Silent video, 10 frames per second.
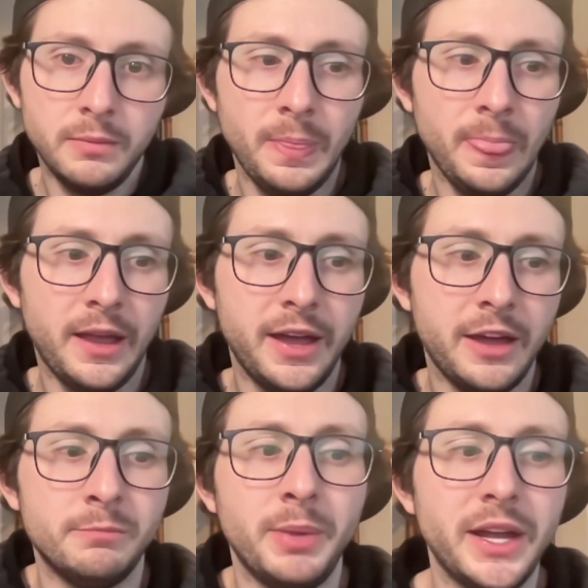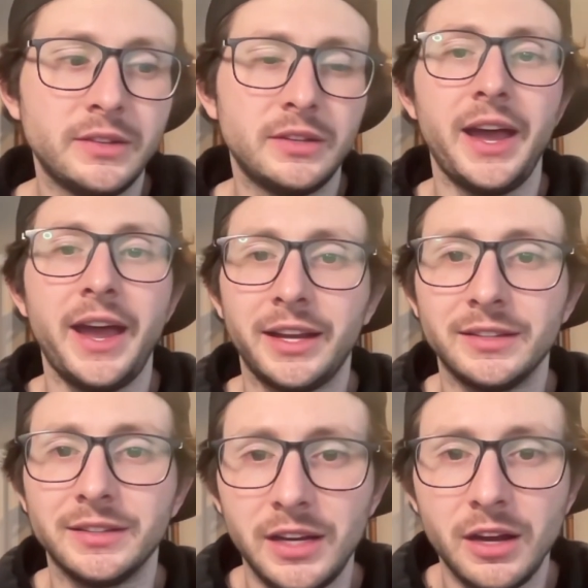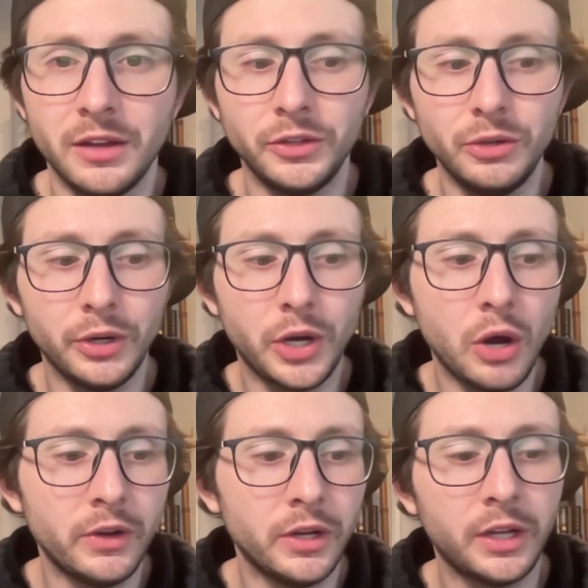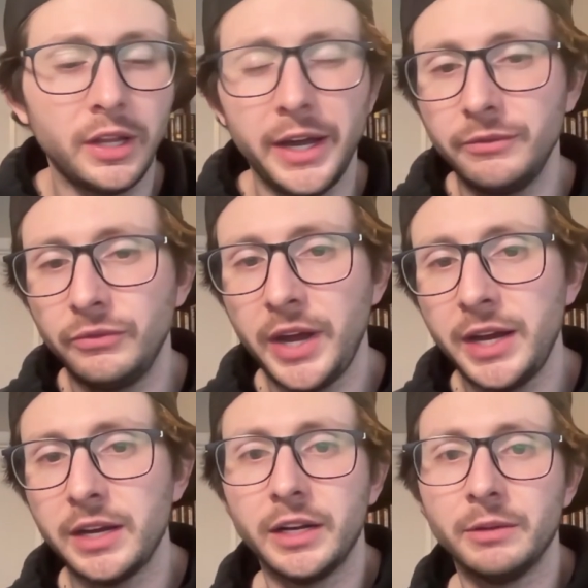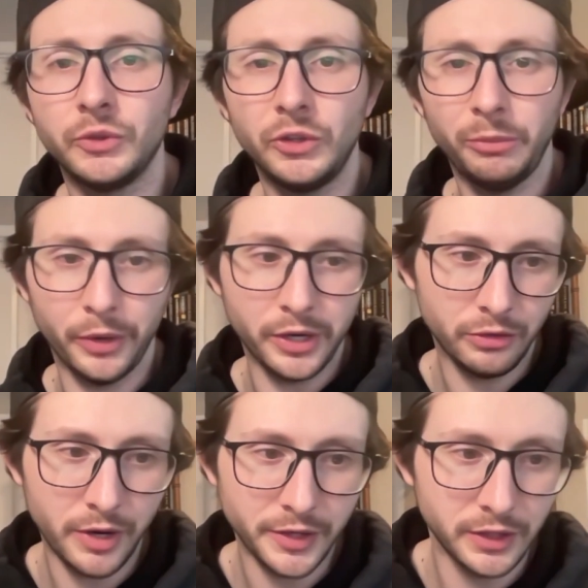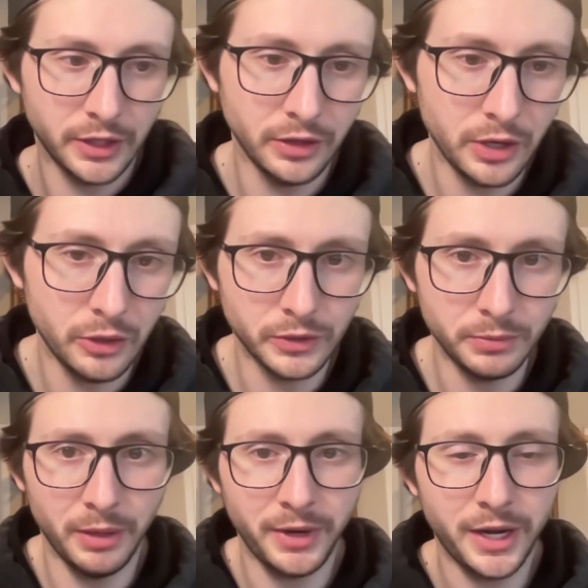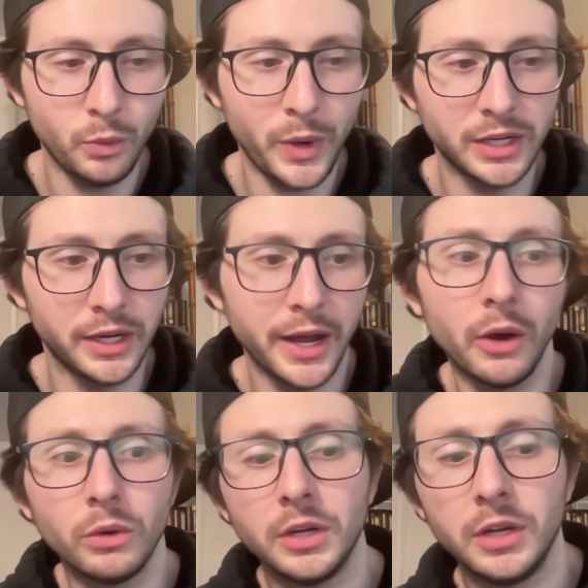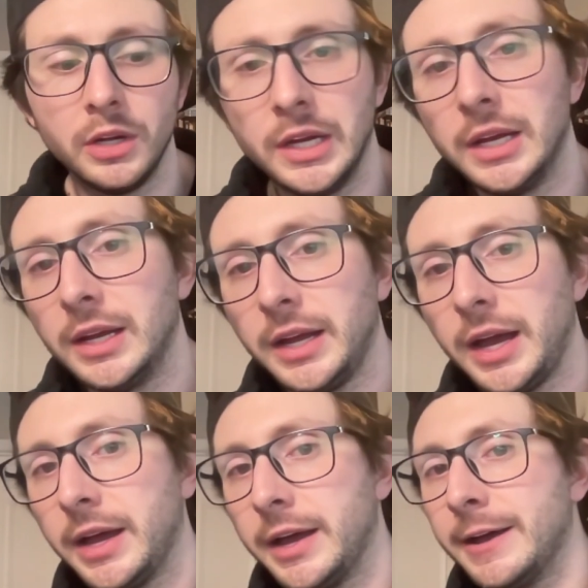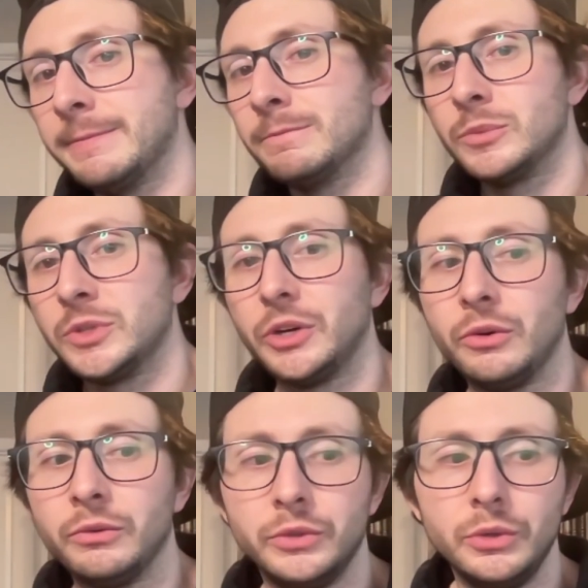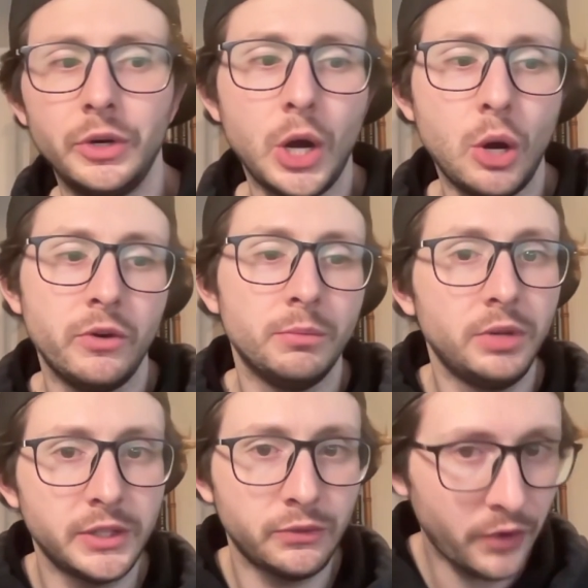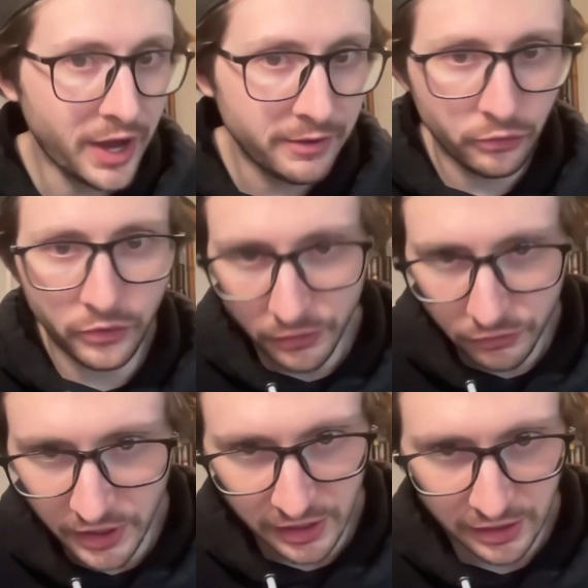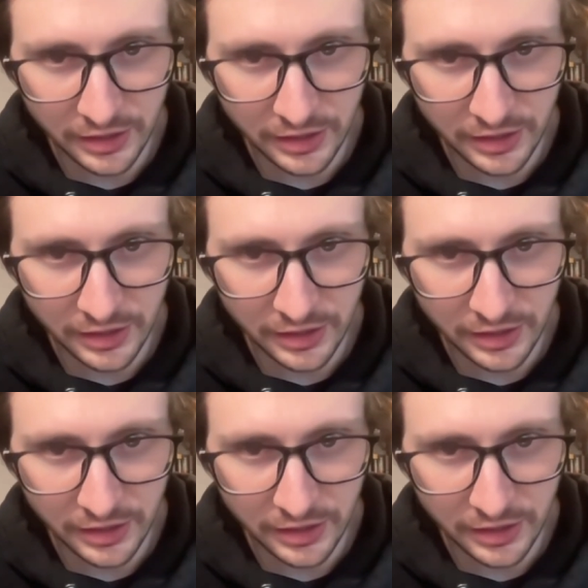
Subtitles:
bets that I can see on the Dudakova-Klein fight, and I'm super interested in those, but I'm kind of waiting it out. So Dudakova plus 550.